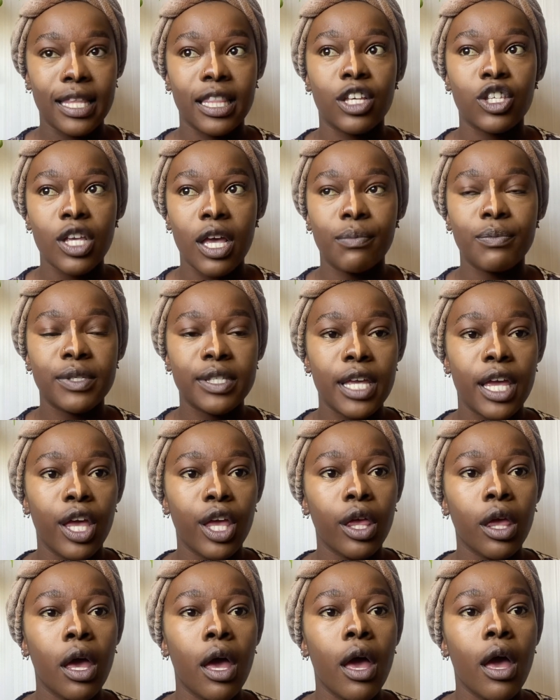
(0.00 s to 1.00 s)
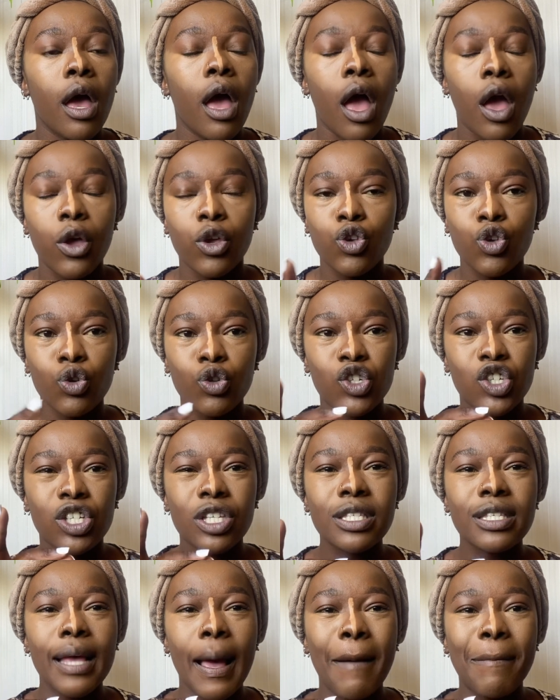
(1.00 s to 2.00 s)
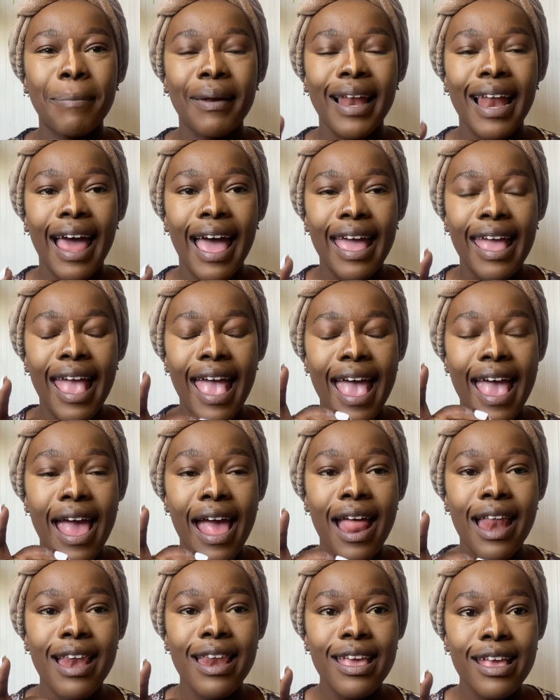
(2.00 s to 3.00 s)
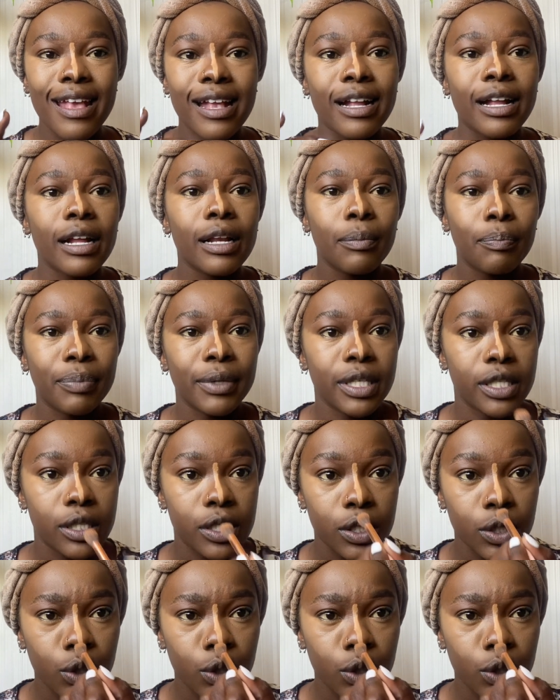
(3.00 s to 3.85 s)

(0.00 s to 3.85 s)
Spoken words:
That's why I'm saying you just apply a little bit,